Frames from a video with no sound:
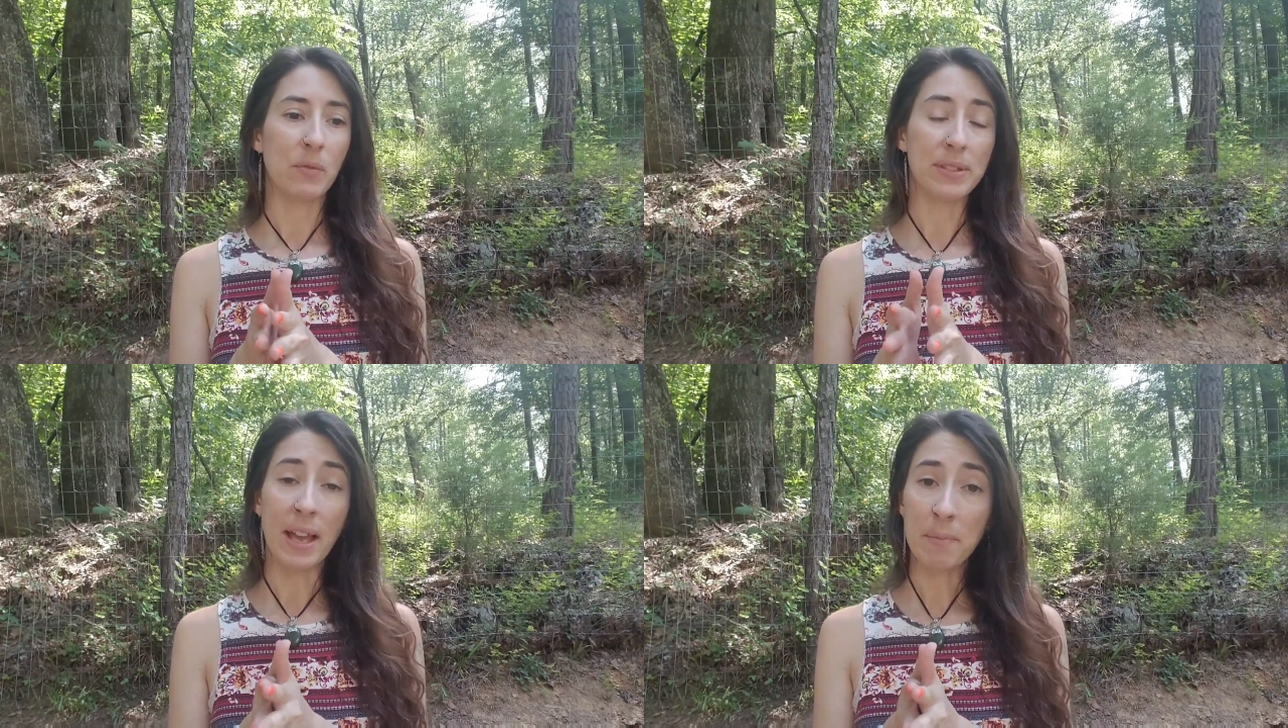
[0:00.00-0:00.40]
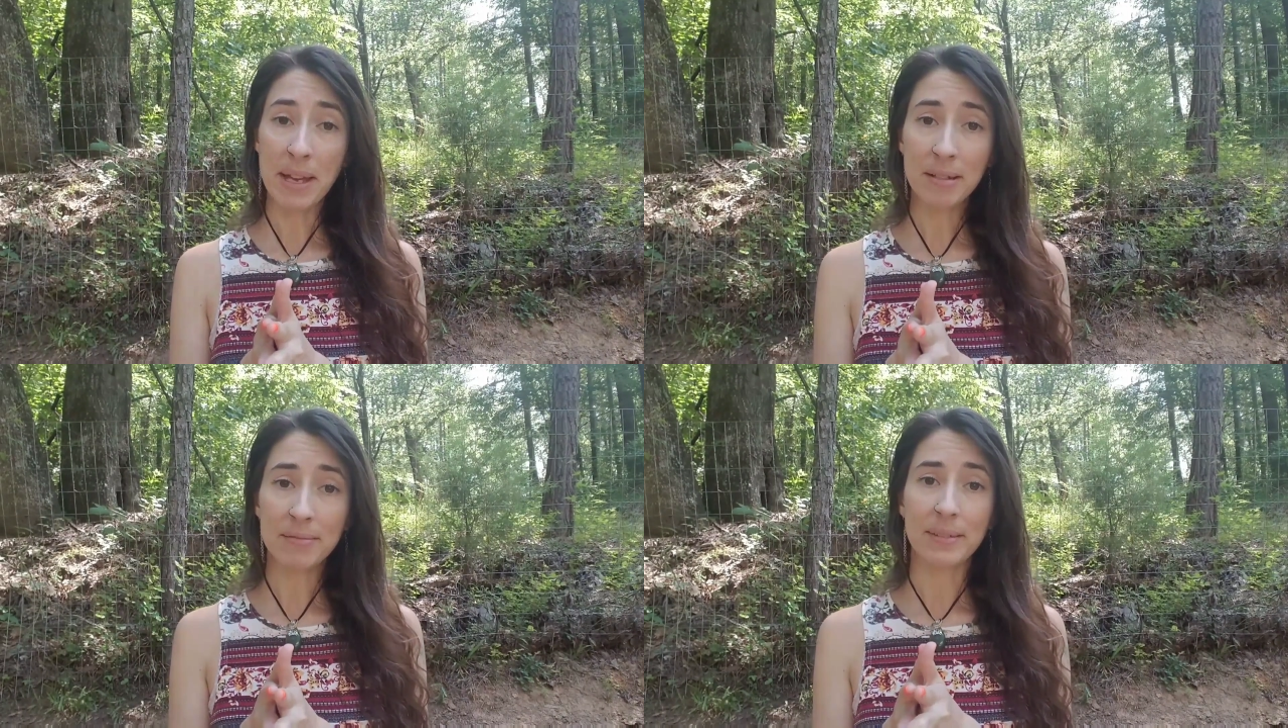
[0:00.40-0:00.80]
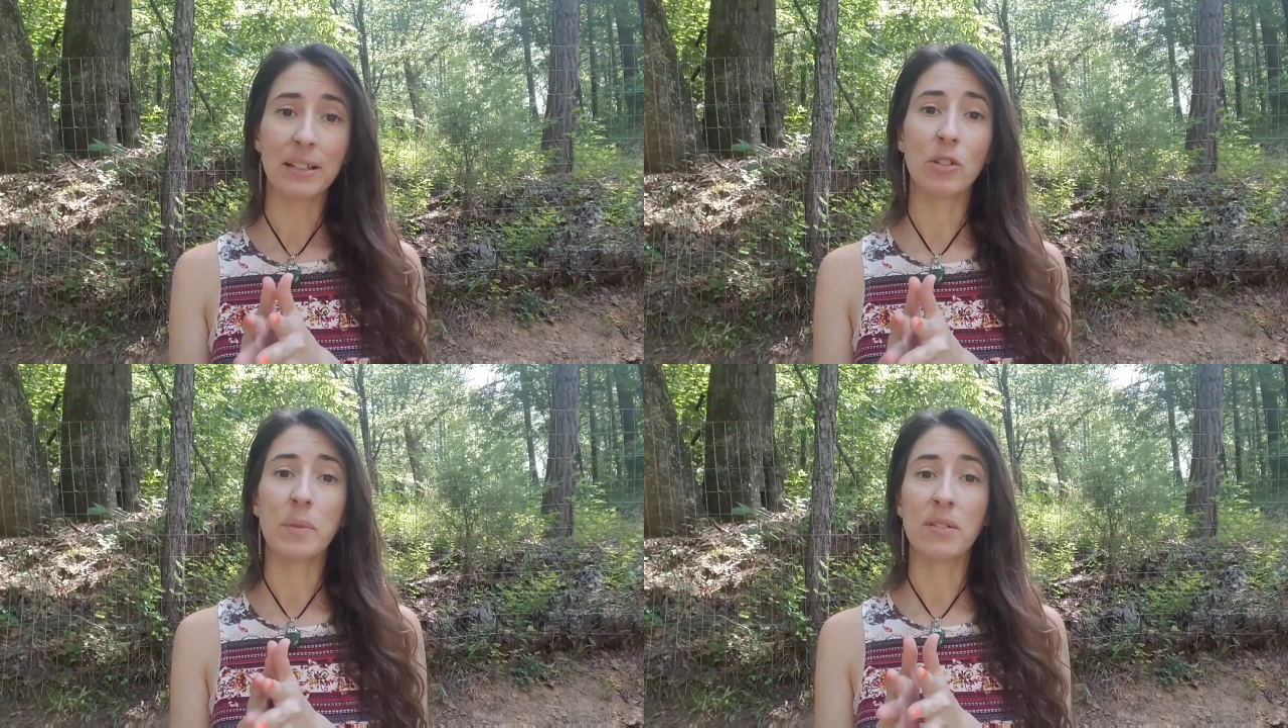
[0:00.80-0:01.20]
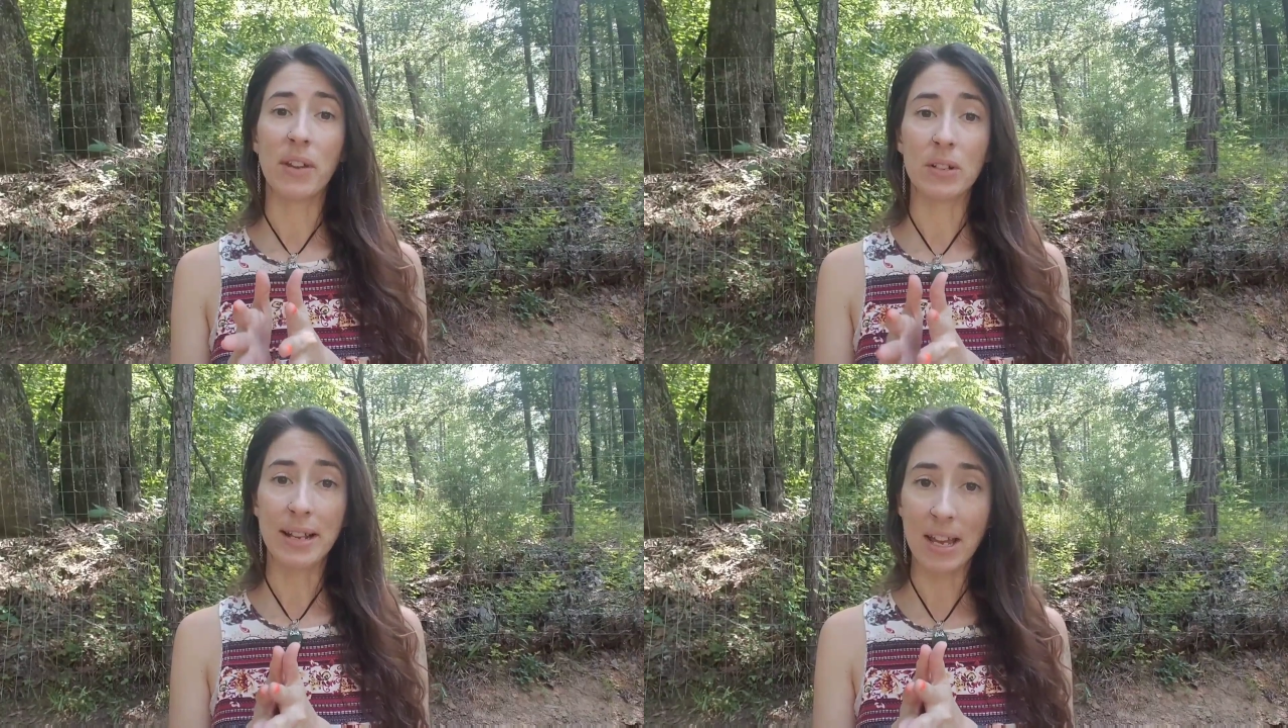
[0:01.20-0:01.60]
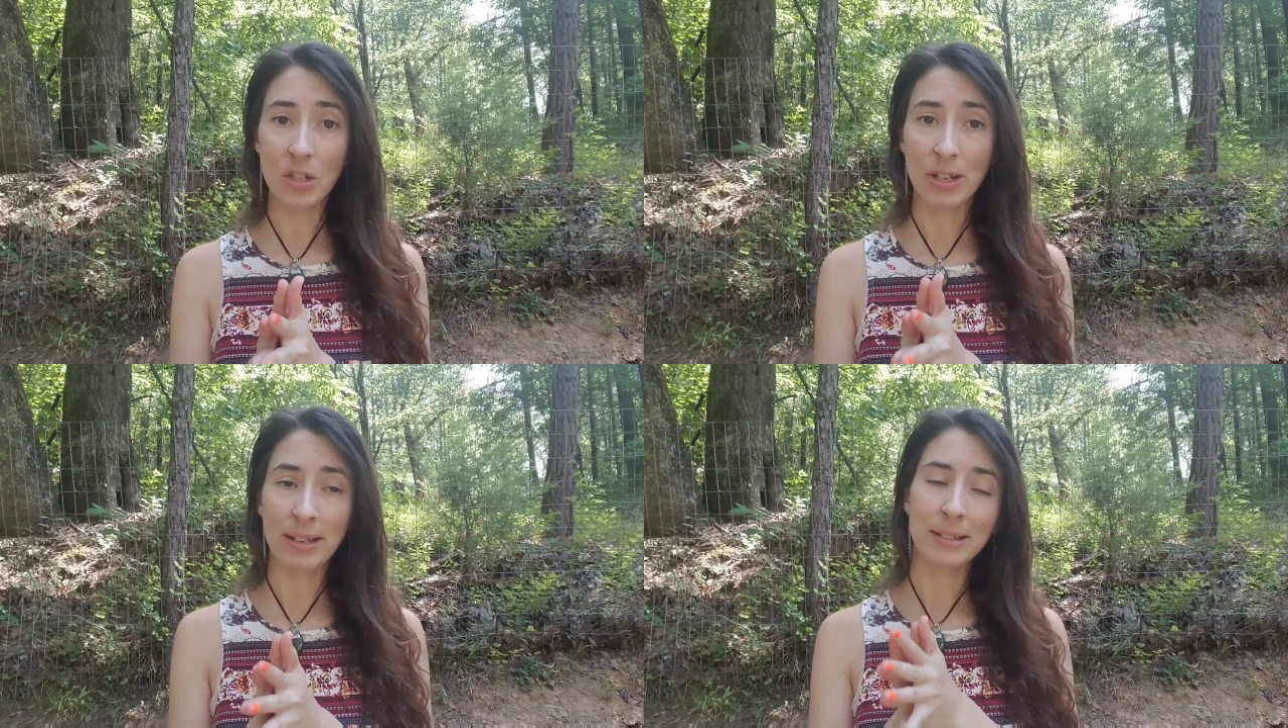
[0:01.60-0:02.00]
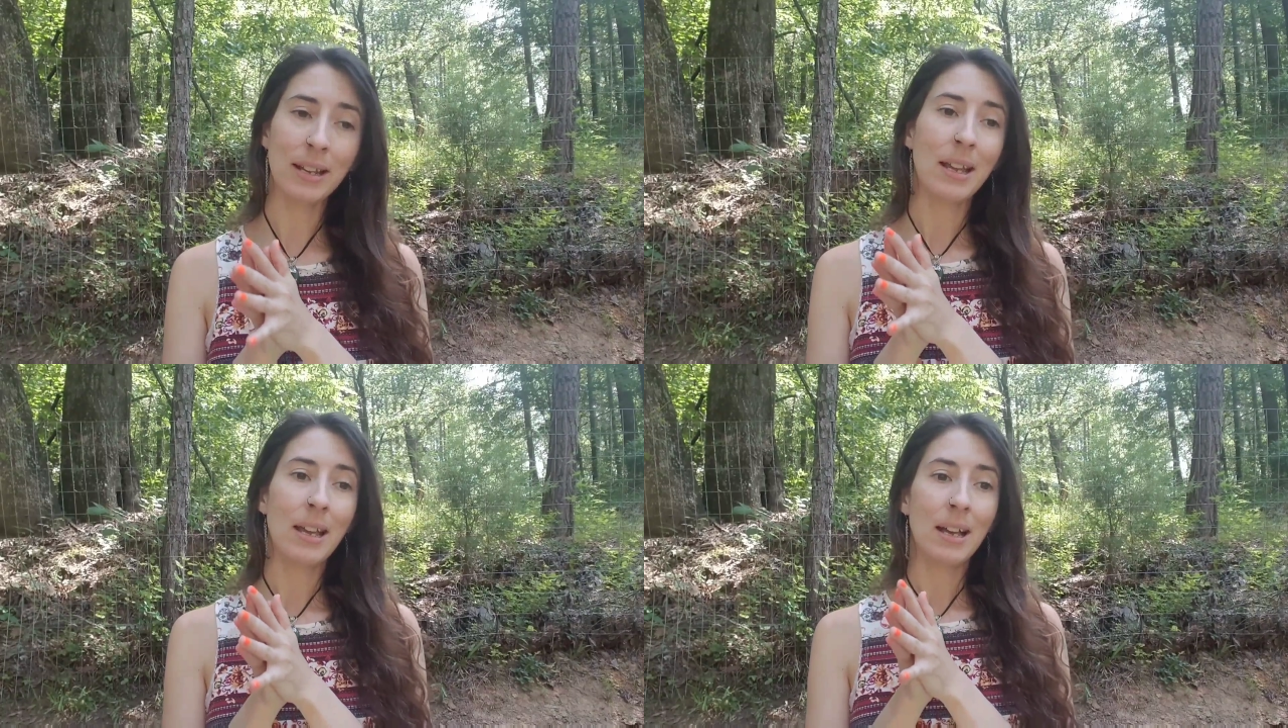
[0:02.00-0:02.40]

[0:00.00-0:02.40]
resentment, a little bit of irritation,